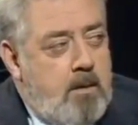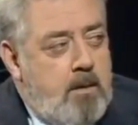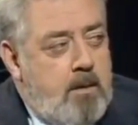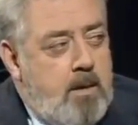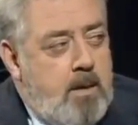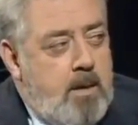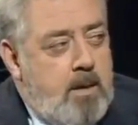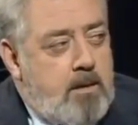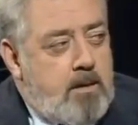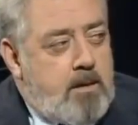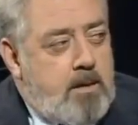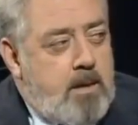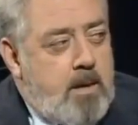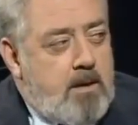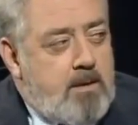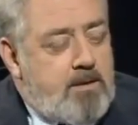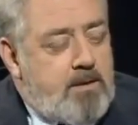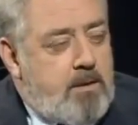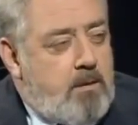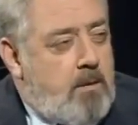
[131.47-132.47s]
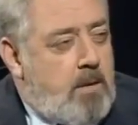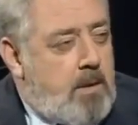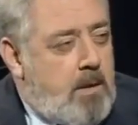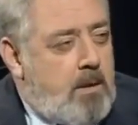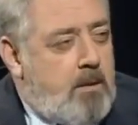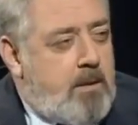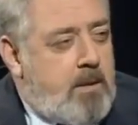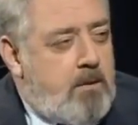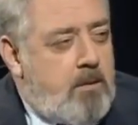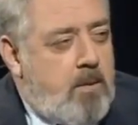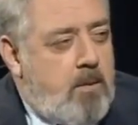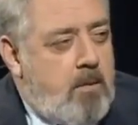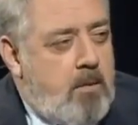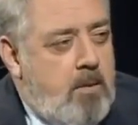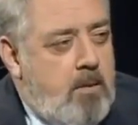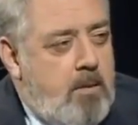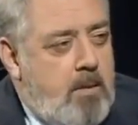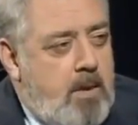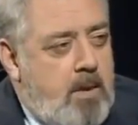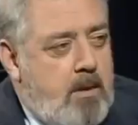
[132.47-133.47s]
that tells you a little bit
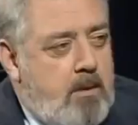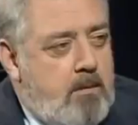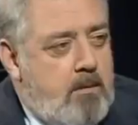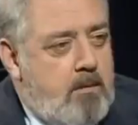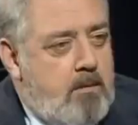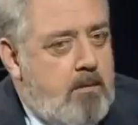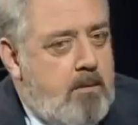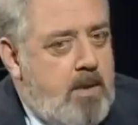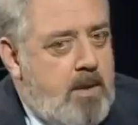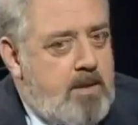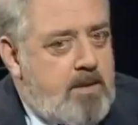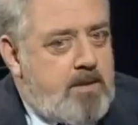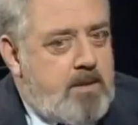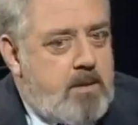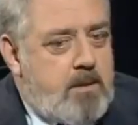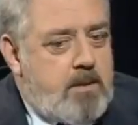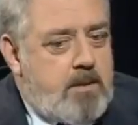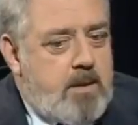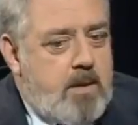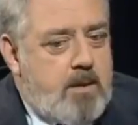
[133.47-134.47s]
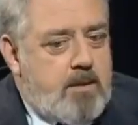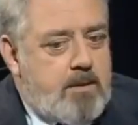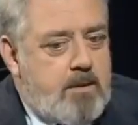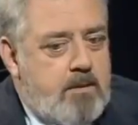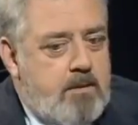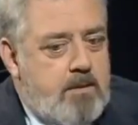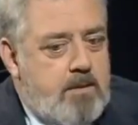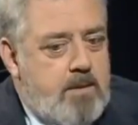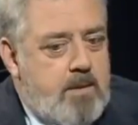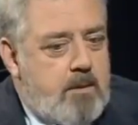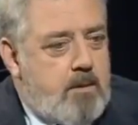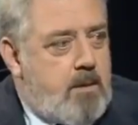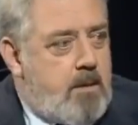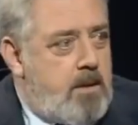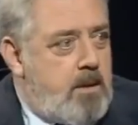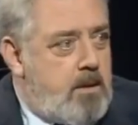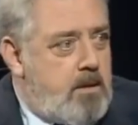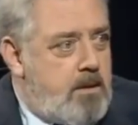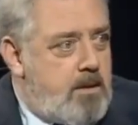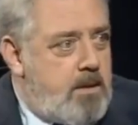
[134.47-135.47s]
more about Mason and tells you
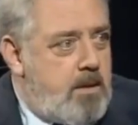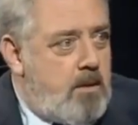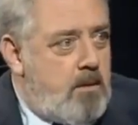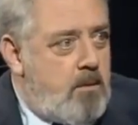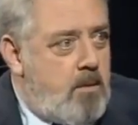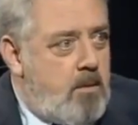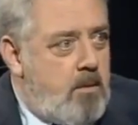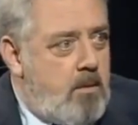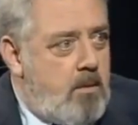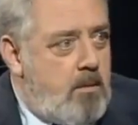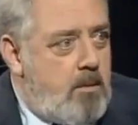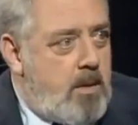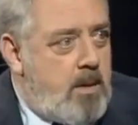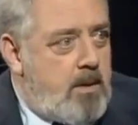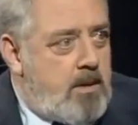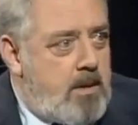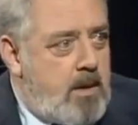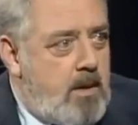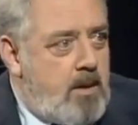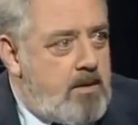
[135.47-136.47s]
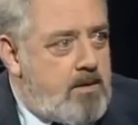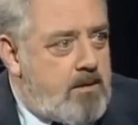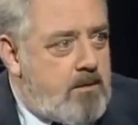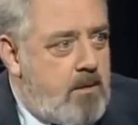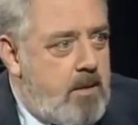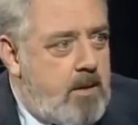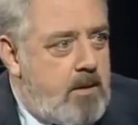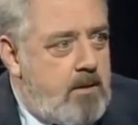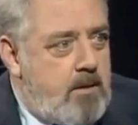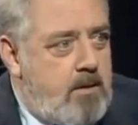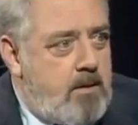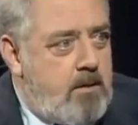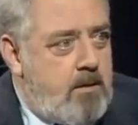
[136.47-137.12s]
certainly a good deal more about Della Street.